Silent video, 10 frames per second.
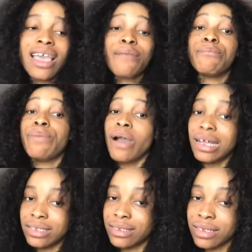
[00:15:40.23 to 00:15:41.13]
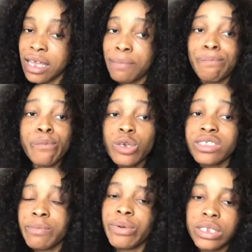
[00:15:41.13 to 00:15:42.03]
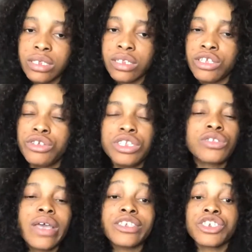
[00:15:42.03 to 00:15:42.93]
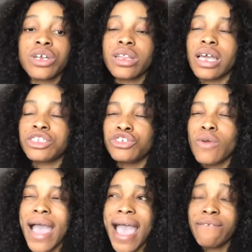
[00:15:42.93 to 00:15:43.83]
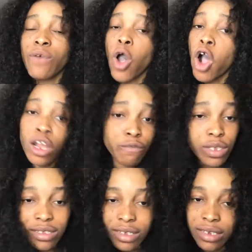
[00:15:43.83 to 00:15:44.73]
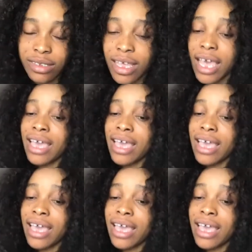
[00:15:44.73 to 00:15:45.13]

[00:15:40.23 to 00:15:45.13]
But most importantly, you need to ensure that you have all of these things